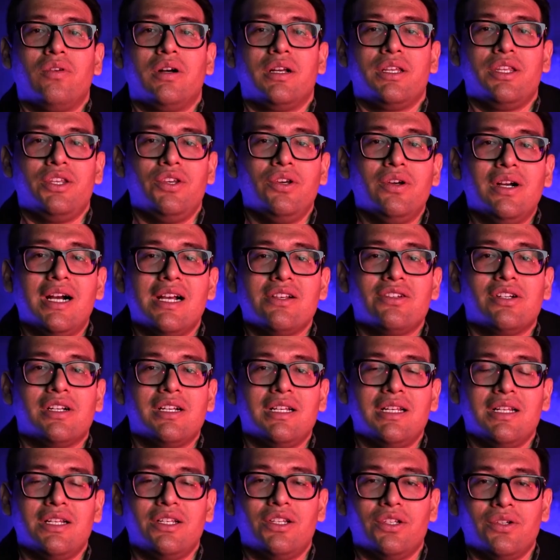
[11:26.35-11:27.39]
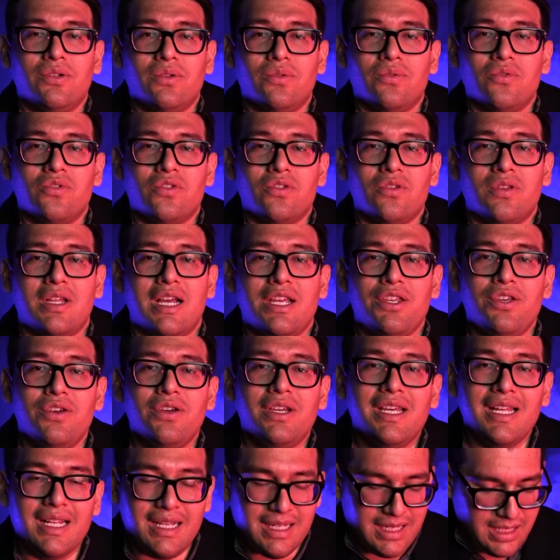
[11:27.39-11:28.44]
what you guys are gonna do so that you
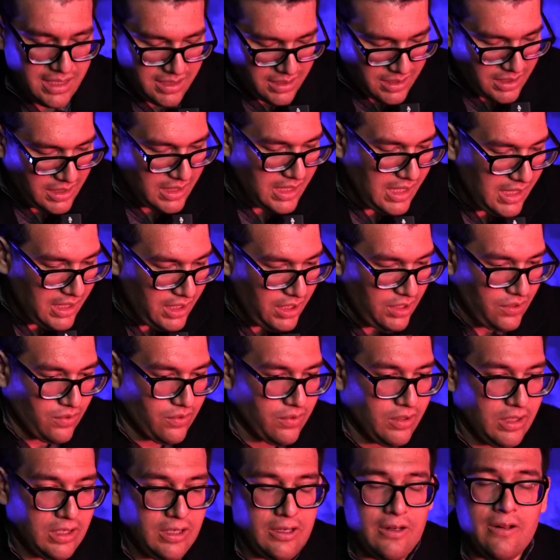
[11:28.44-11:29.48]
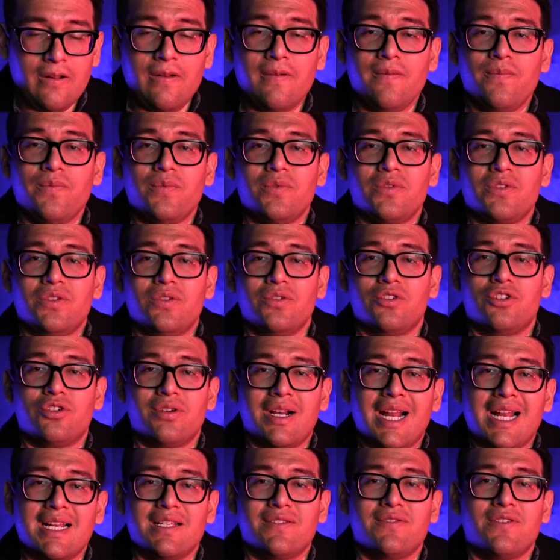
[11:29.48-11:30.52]
can continue to
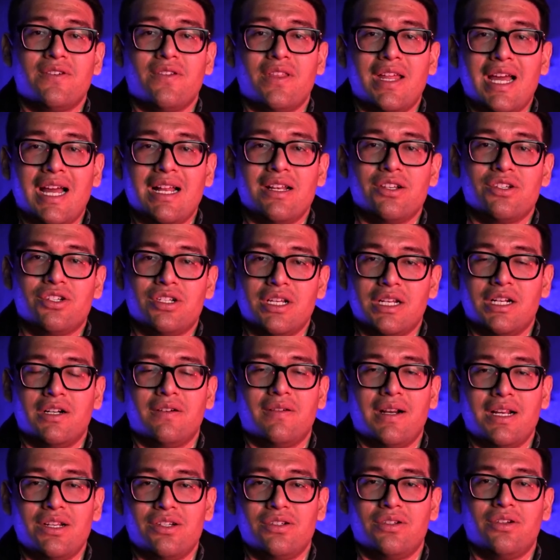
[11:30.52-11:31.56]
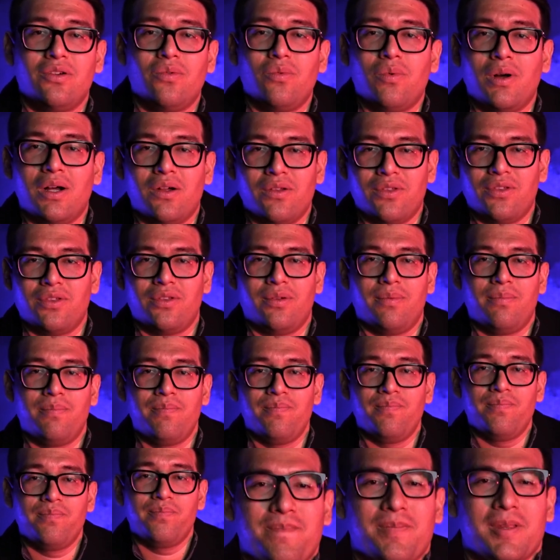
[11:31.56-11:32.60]
transfer that generational wealth.
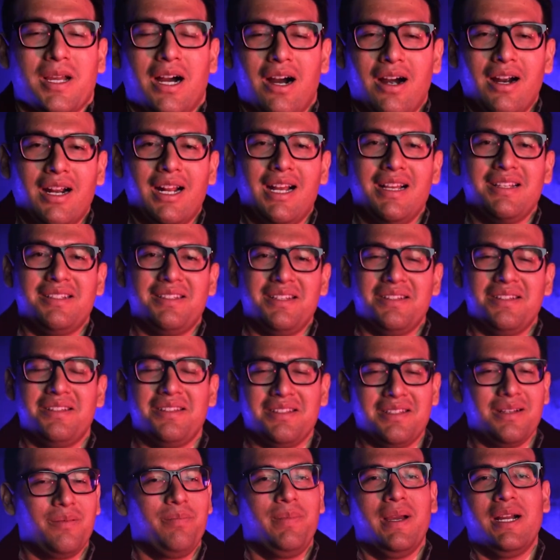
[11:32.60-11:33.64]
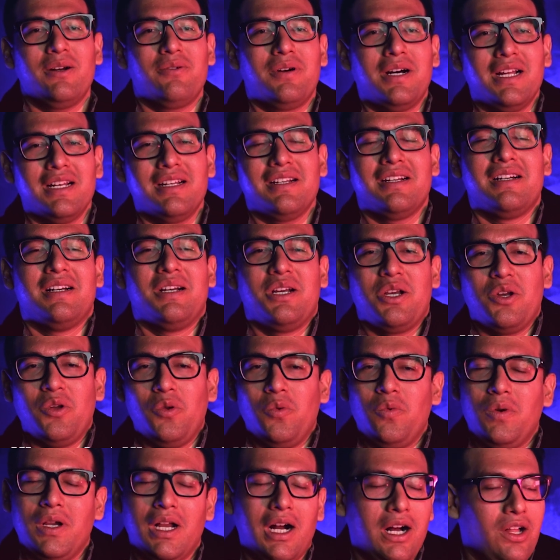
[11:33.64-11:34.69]
All right guys, this is a big one.
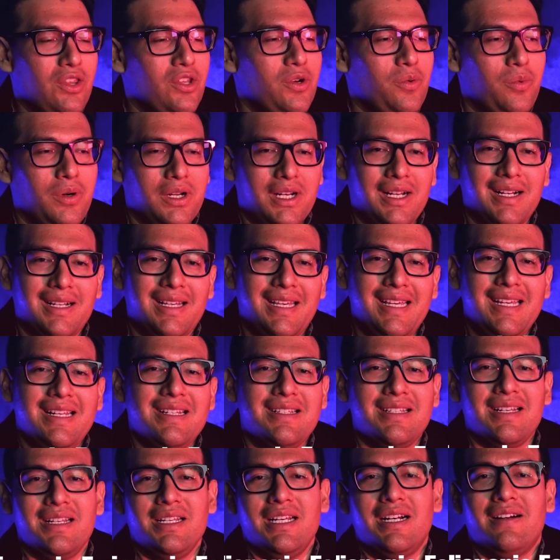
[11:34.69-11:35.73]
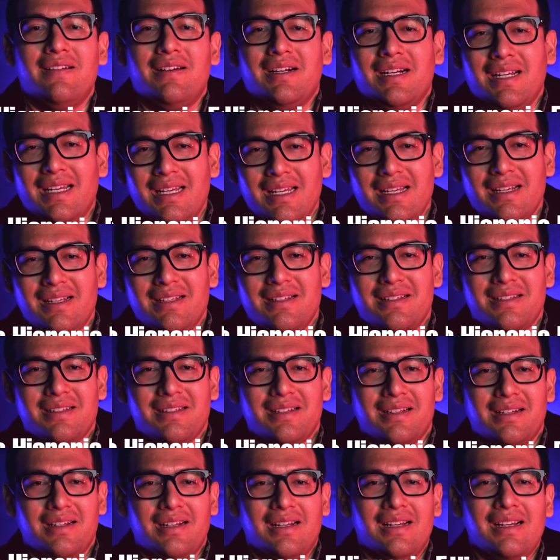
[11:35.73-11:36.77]
We all know what a quinceañera is.